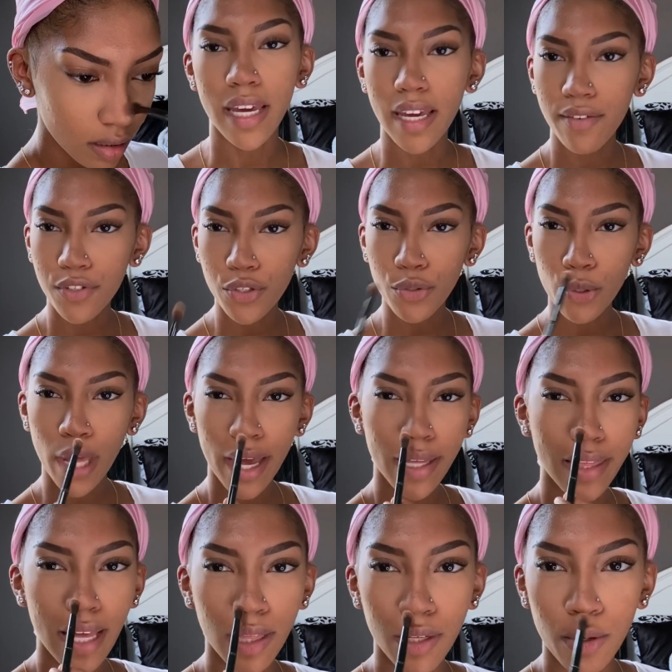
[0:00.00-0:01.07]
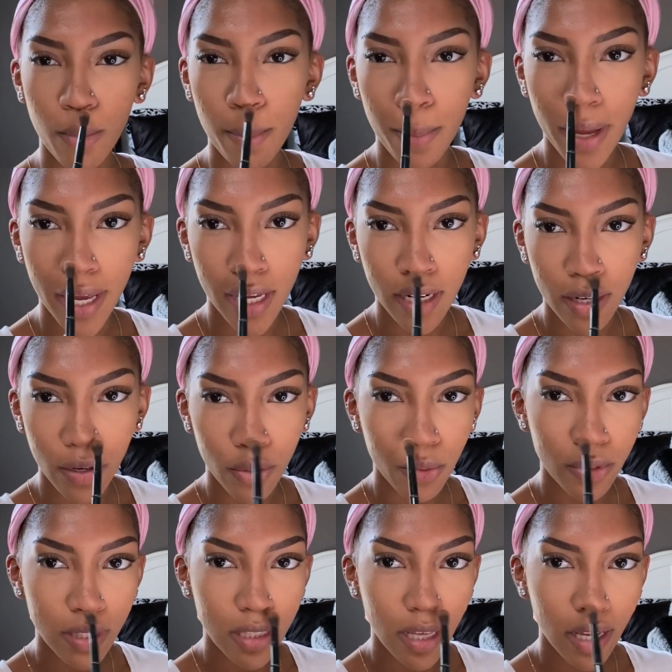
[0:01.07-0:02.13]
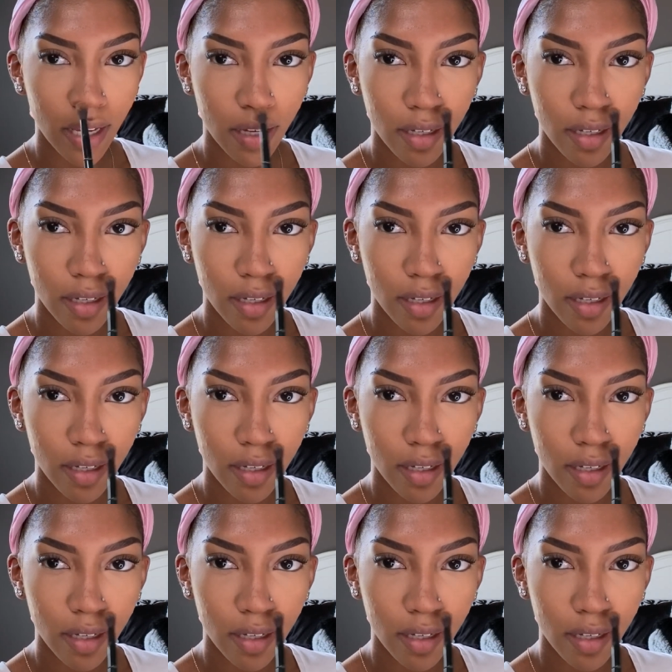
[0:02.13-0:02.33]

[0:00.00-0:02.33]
It gives you like that little button nose thing.